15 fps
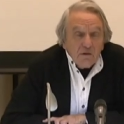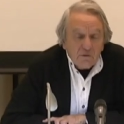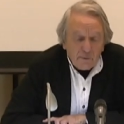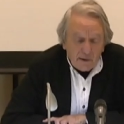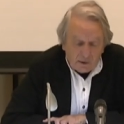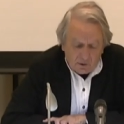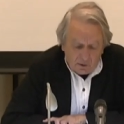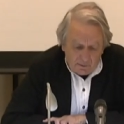It,
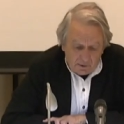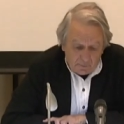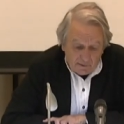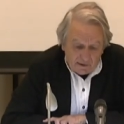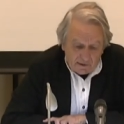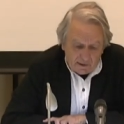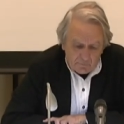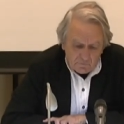beca it
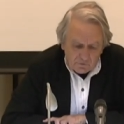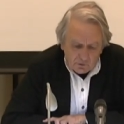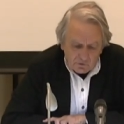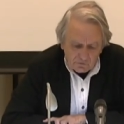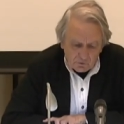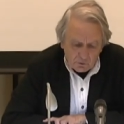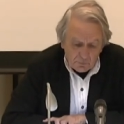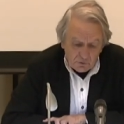became
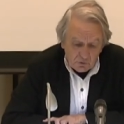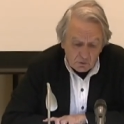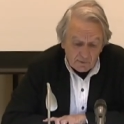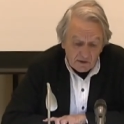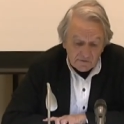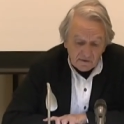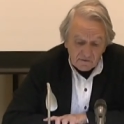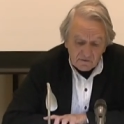thus a pure
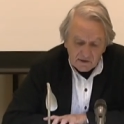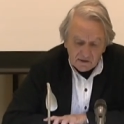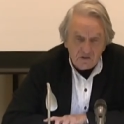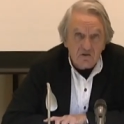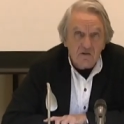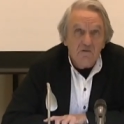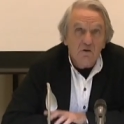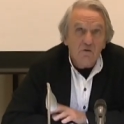
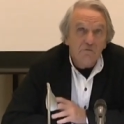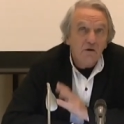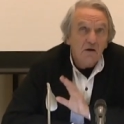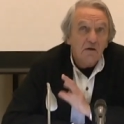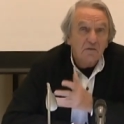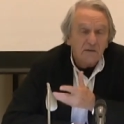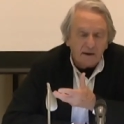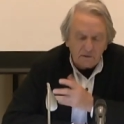manifestation of
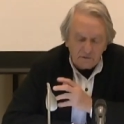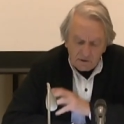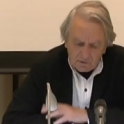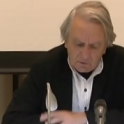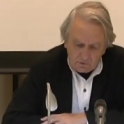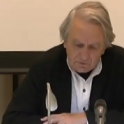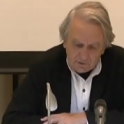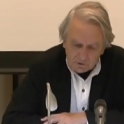
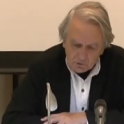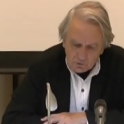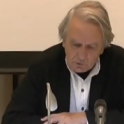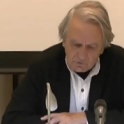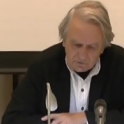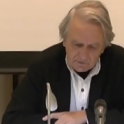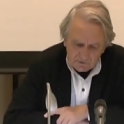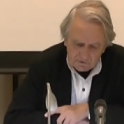technical
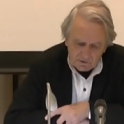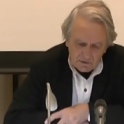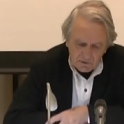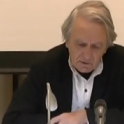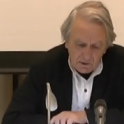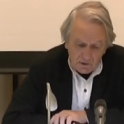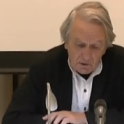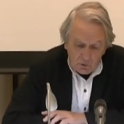virtuosity,
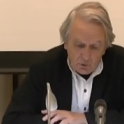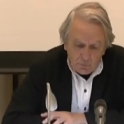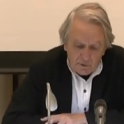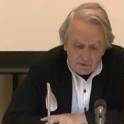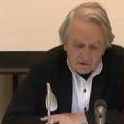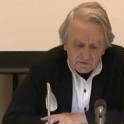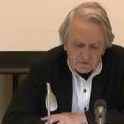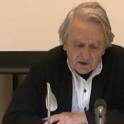a
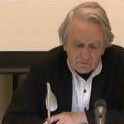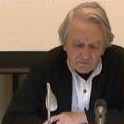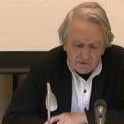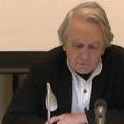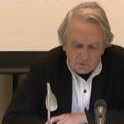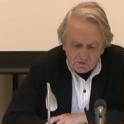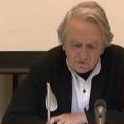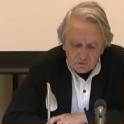mere
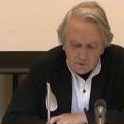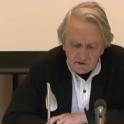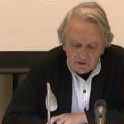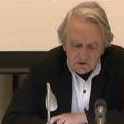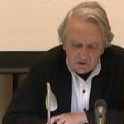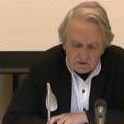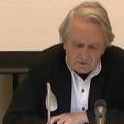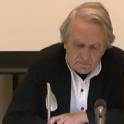
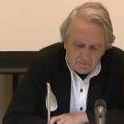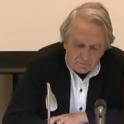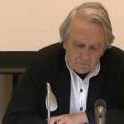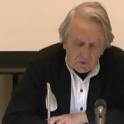self-demonstration.